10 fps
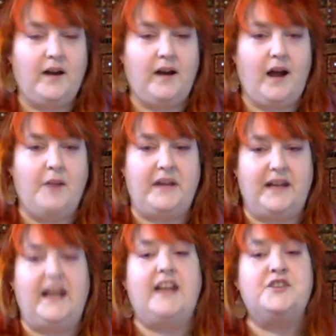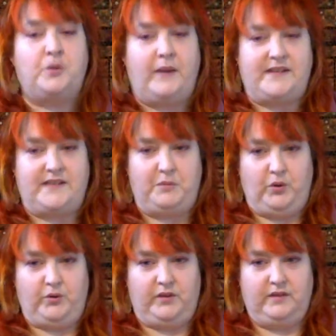I'm in an interesting
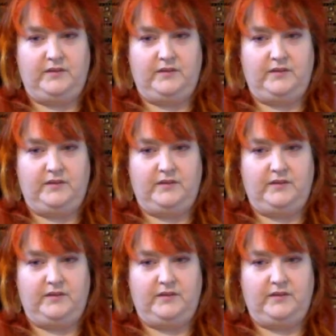mood.